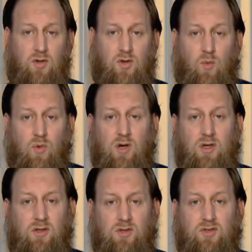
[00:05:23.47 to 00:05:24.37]
The
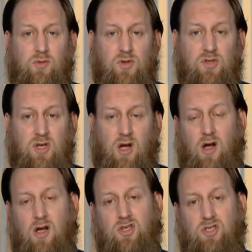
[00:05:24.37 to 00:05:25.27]
world was a
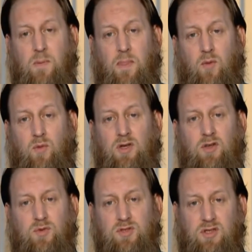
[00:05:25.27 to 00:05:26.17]
hardship. The
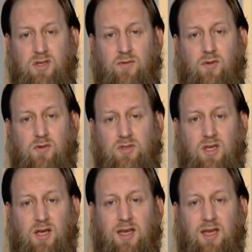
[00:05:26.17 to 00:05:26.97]
world was a difficulty.